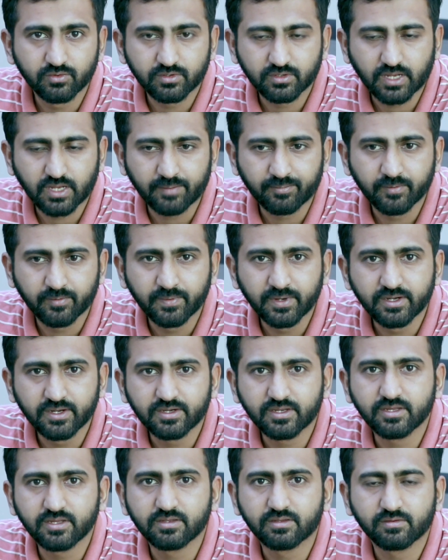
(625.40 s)

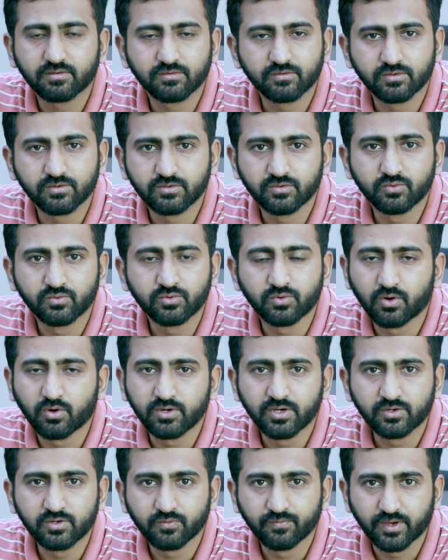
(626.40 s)
capabilities. You
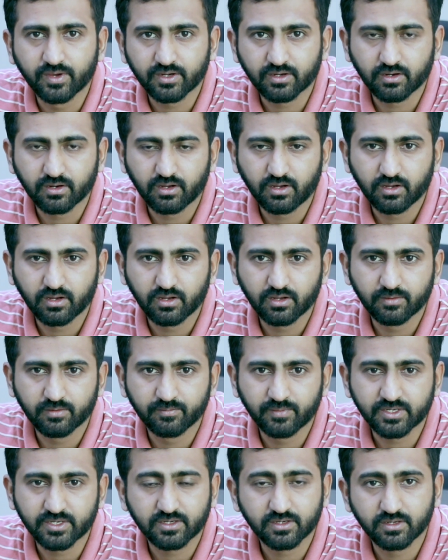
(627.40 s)
don't need to work,
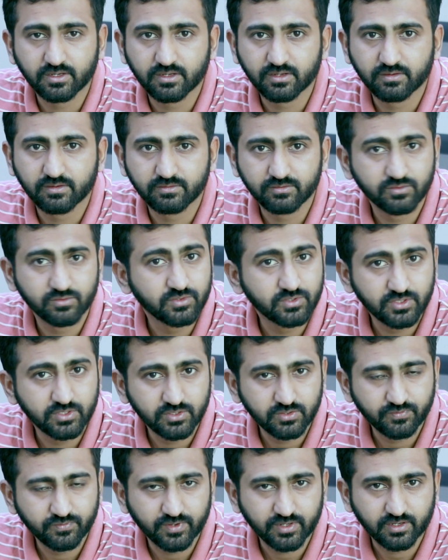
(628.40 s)
but you
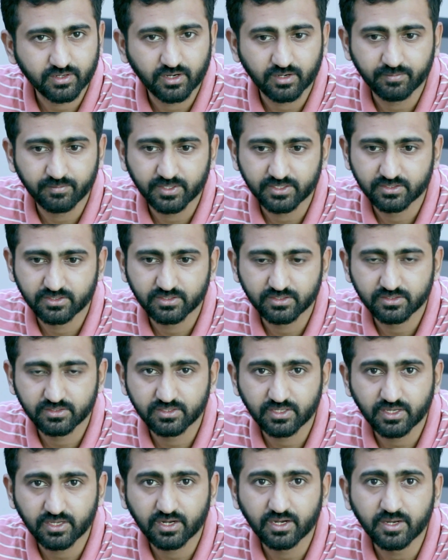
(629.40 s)
need to work hard. But
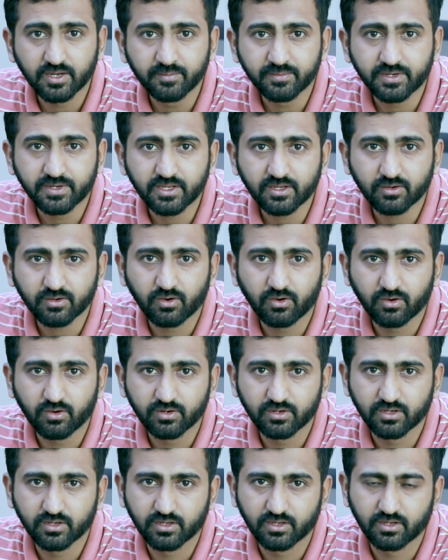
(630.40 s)
they are limiting
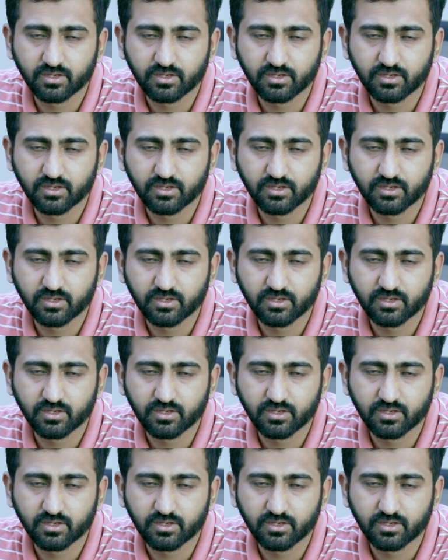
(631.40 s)
on